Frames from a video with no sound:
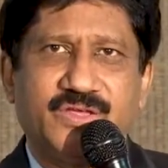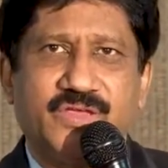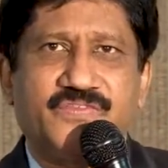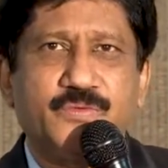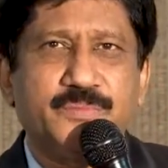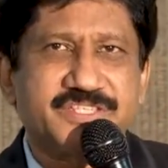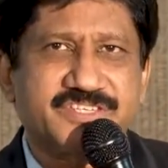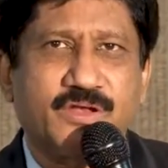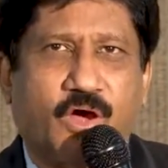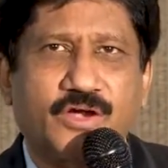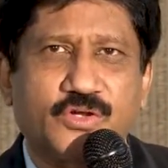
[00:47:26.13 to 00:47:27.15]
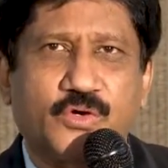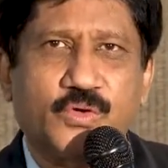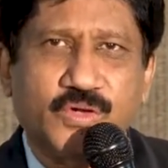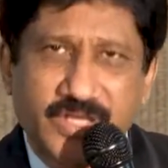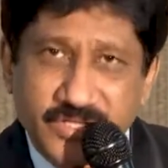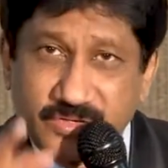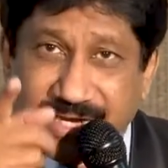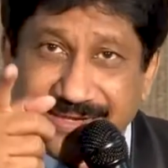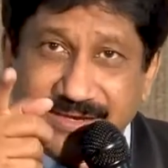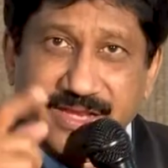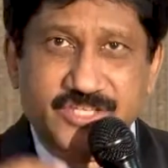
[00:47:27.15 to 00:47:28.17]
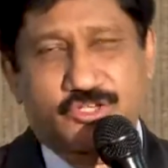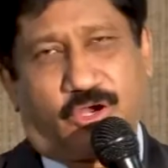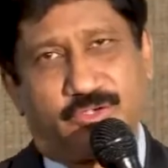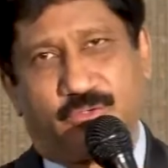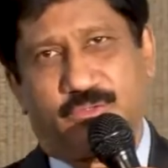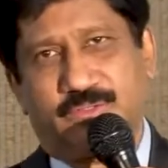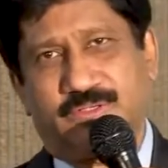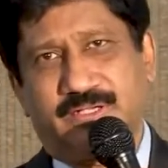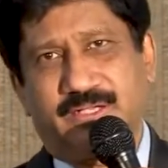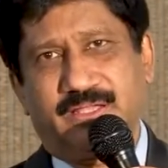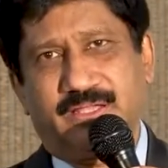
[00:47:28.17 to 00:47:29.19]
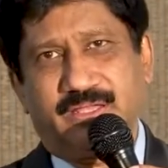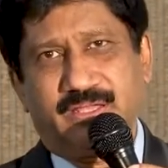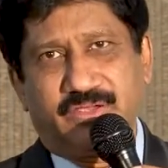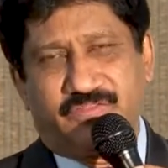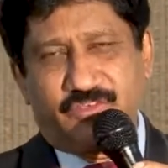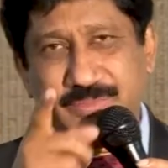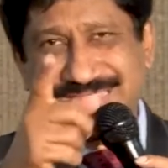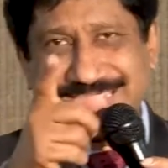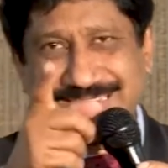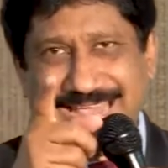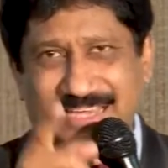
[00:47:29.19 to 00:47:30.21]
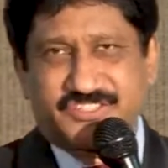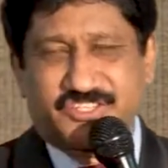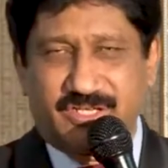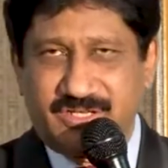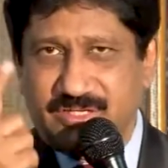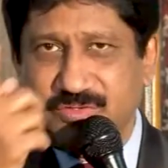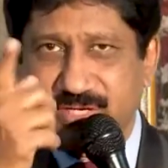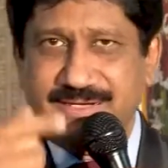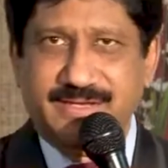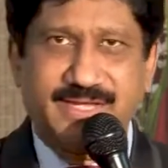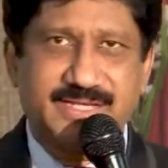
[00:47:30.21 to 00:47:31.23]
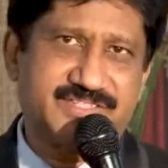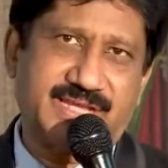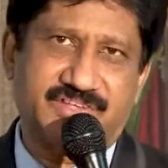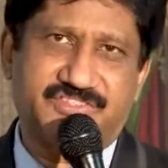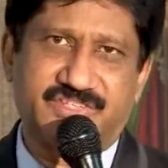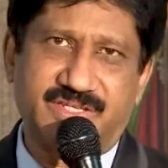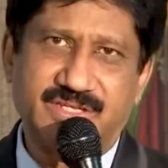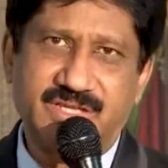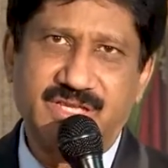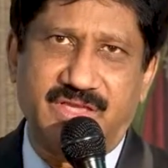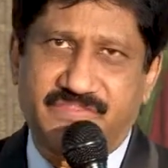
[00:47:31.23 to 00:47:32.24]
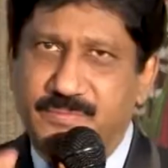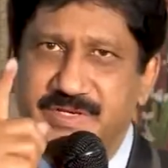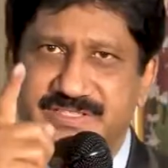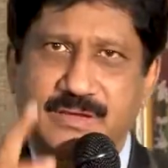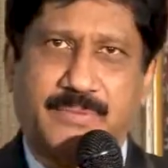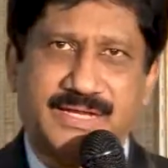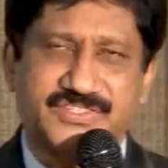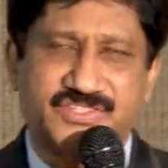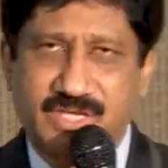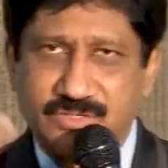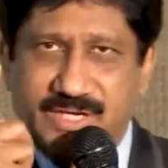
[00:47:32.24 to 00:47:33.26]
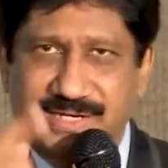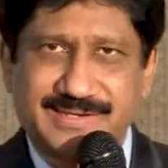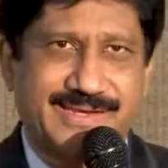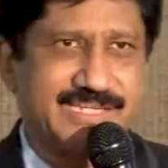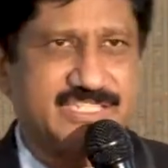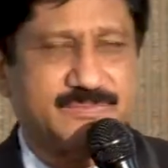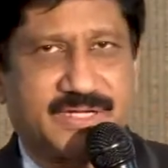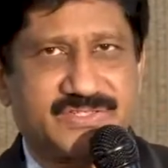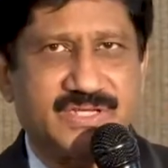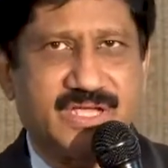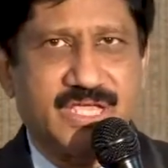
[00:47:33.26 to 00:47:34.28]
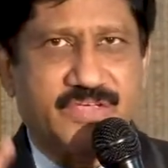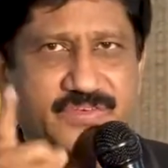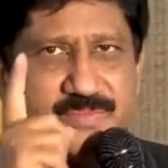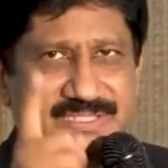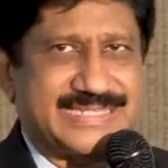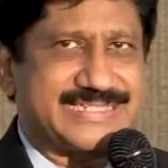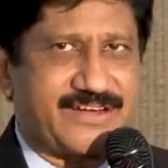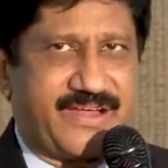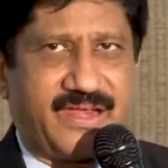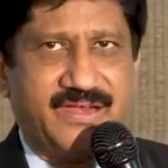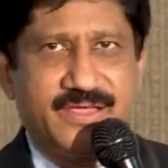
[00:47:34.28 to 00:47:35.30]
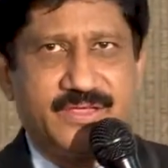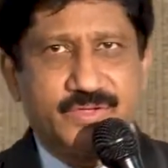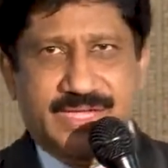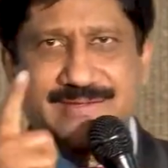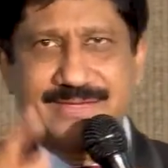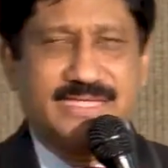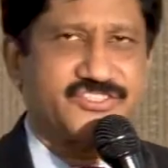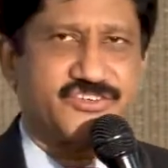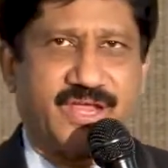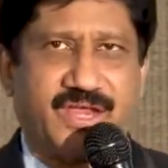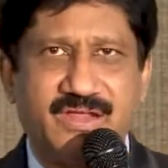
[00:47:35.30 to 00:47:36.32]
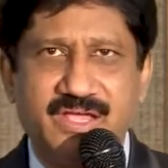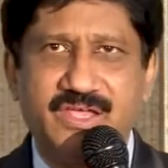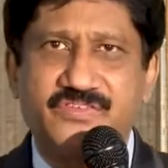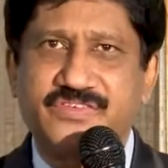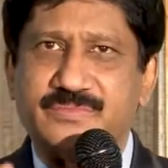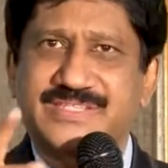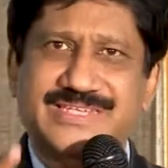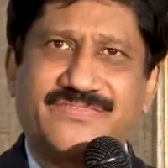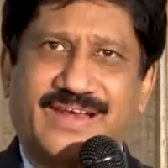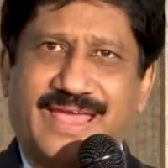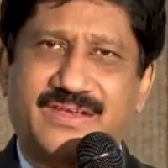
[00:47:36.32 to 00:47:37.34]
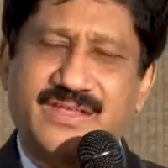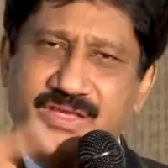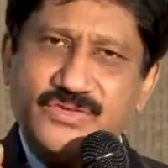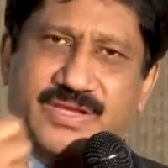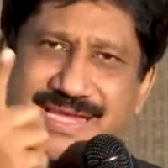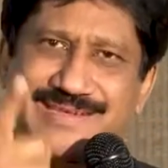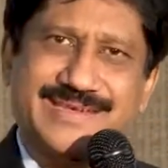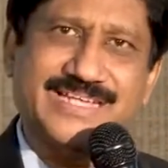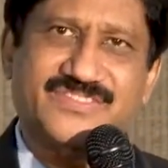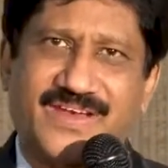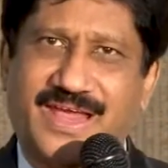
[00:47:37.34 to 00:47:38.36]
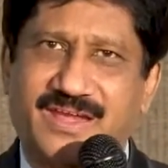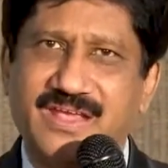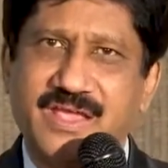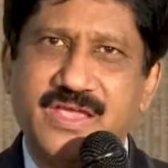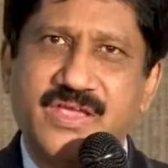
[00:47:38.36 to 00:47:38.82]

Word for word: If you miss an auto, you get a next auto. If you miss a taxi, you get a next taxi. If you miss a bus, you get a next bus. If you miss a train, you get next train. If you miss a flight, you get next flight.